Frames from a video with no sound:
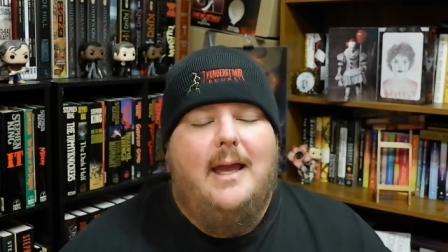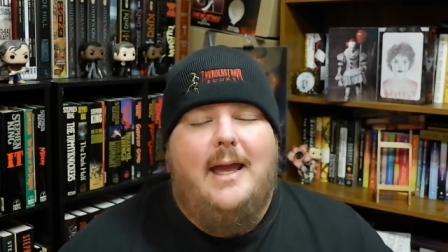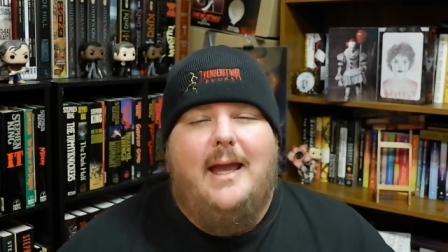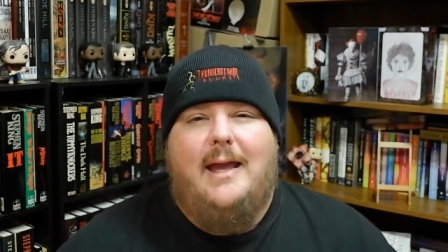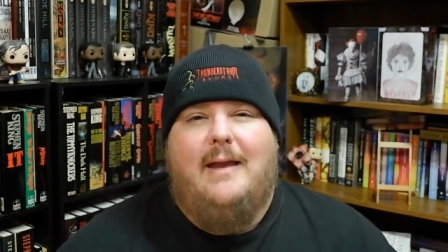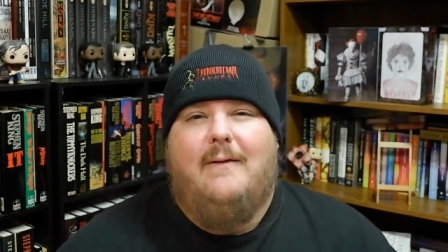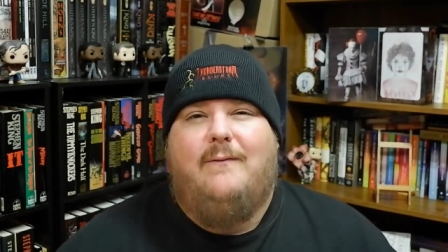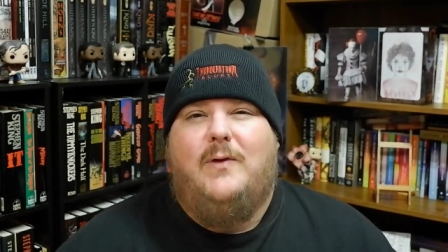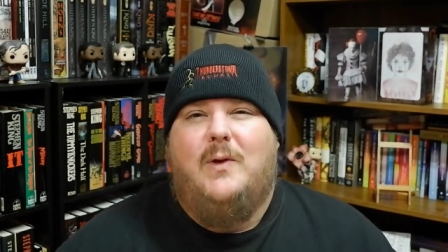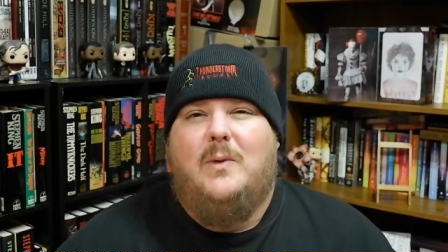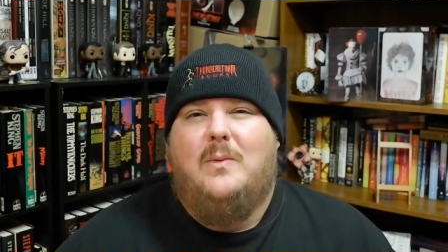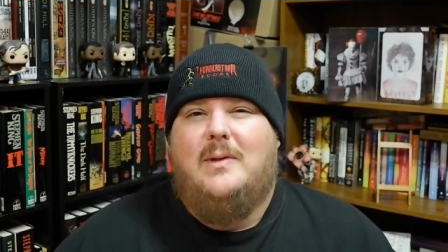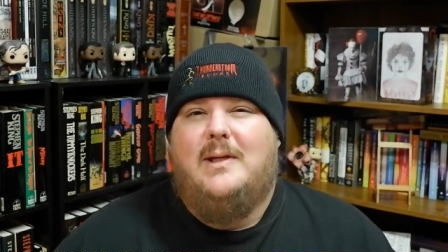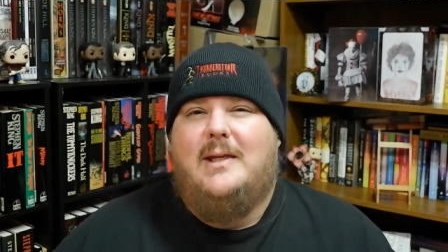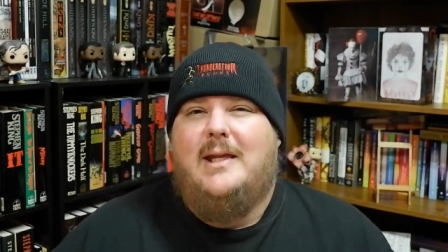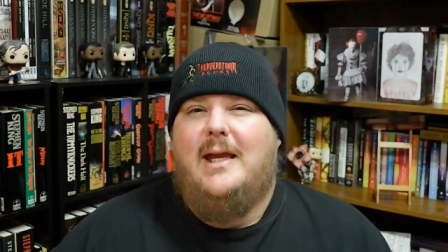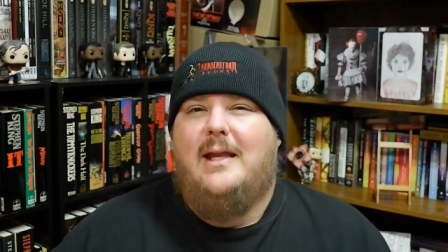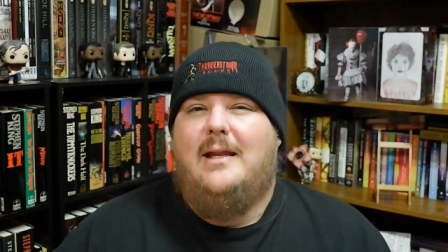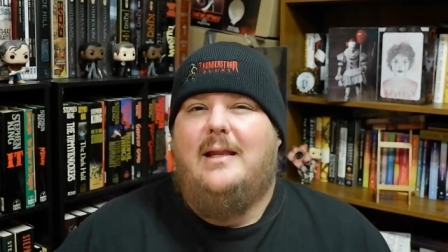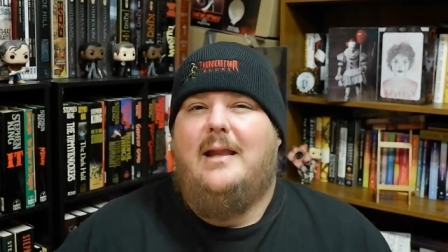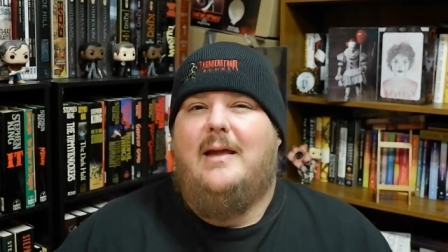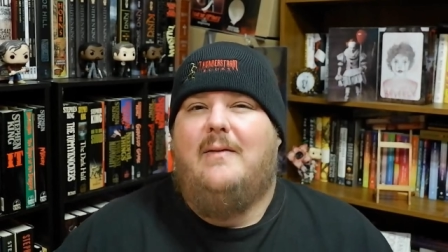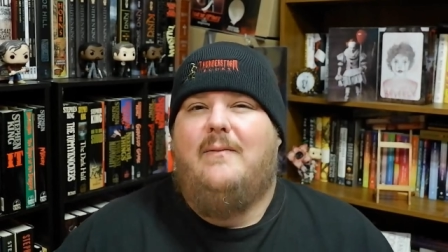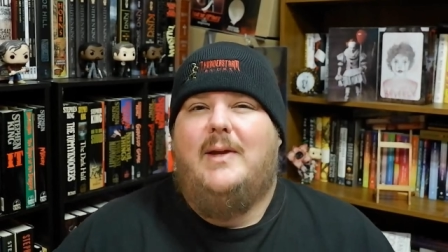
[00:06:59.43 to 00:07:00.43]
If you
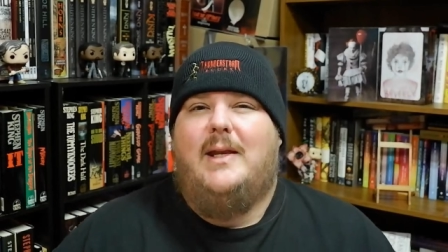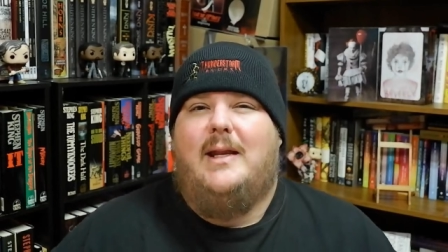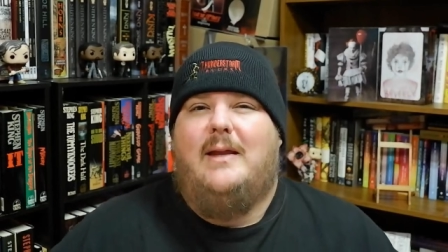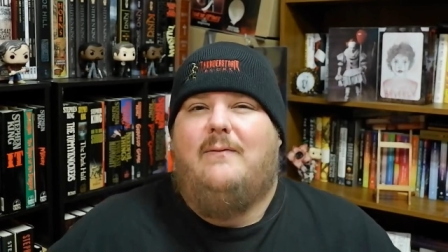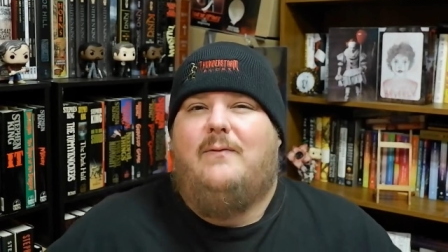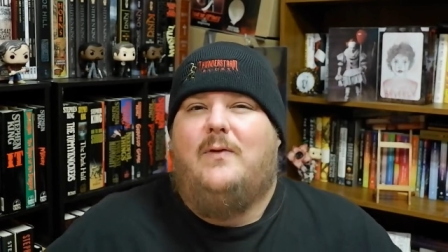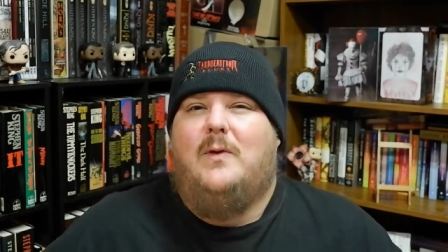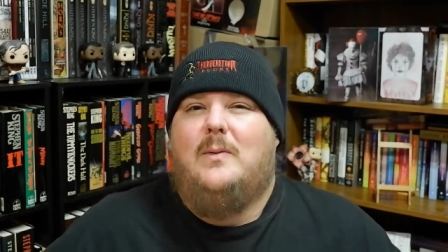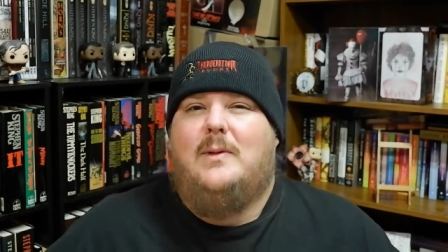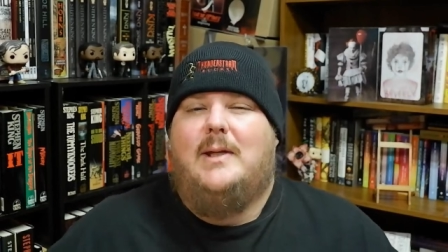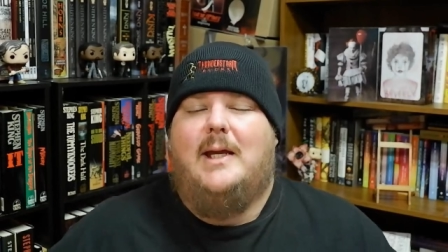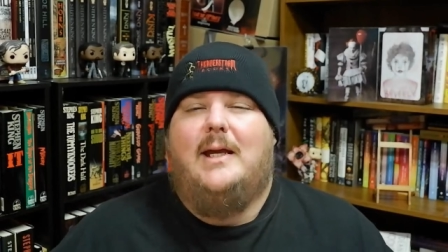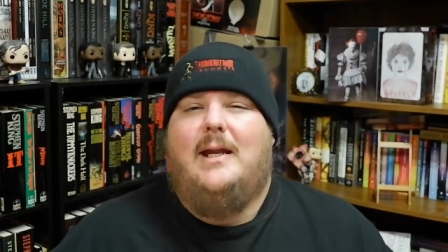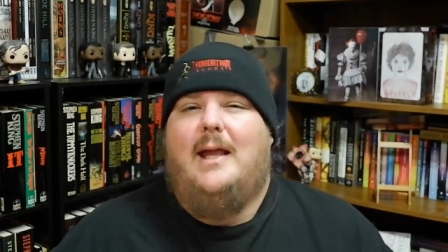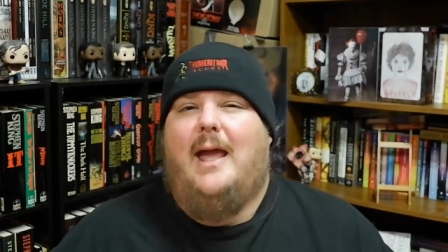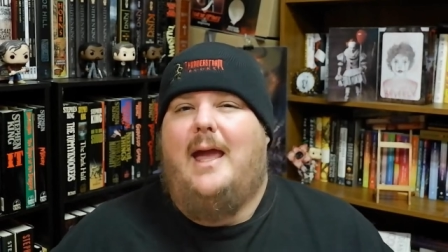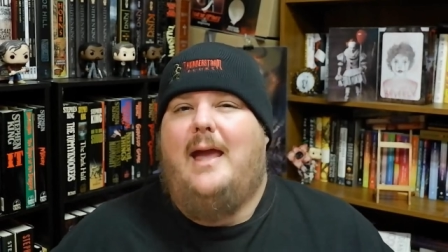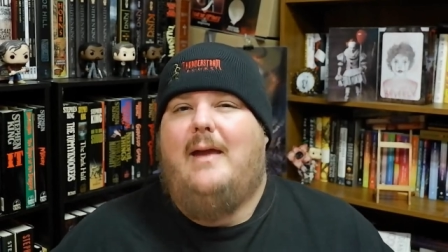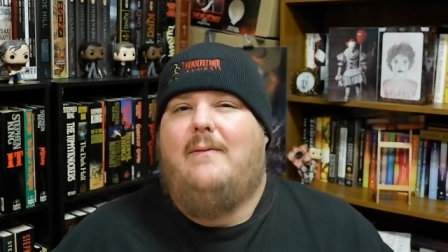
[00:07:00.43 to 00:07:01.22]
did love it, if you did hate